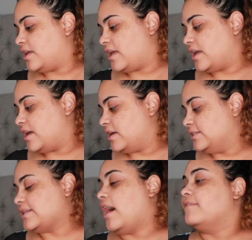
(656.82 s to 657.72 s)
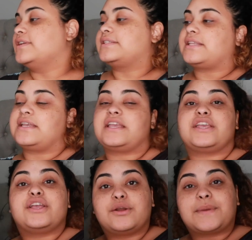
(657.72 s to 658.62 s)
And obviously
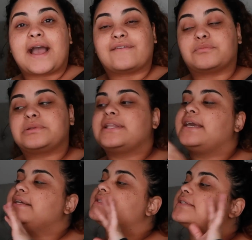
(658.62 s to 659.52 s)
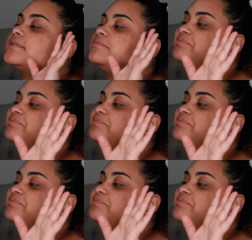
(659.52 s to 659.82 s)
here we have a place.